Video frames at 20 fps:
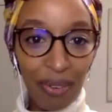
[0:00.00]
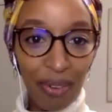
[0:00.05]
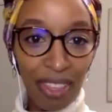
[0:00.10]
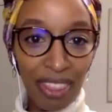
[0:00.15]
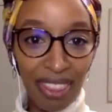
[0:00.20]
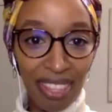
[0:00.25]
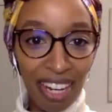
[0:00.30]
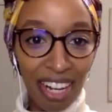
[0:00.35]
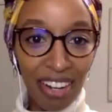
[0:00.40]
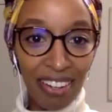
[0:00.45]
here
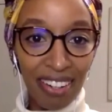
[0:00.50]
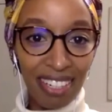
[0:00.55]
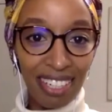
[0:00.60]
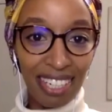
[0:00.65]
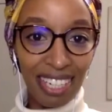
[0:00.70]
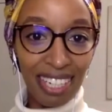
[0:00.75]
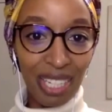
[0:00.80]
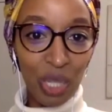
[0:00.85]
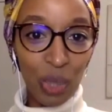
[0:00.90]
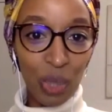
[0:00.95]
and there
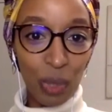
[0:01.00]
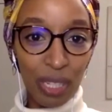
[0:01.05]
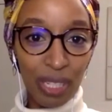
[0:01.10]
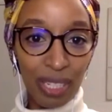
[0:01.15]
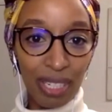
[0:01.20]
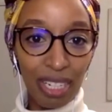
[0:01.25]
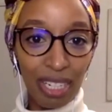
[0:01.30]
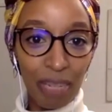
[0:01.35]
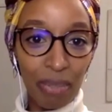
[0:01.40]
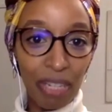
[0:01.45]
in
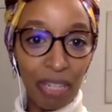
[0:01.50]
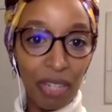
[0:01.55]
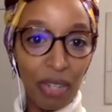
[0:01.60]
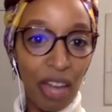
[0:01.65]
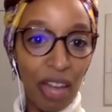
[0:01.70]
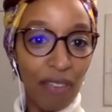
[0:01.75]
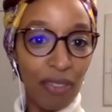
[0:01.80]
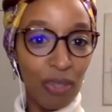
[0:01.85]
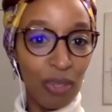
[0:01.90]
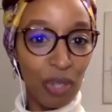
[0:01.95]
Switzerland, but then
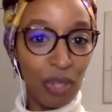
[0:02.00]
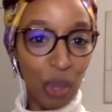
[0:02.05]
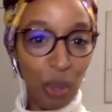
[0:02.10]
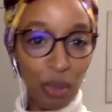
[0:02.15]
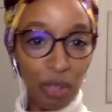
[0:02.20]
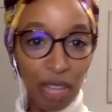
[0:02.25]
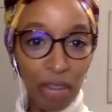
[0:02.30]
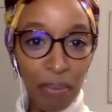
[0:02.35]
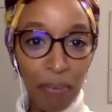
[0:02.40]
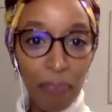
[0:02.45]
you have to
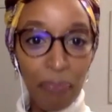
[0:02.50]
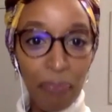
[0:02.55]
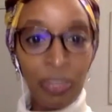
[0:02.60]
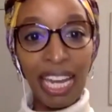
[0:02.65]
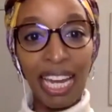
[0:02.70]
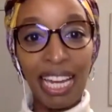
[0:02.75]
know them.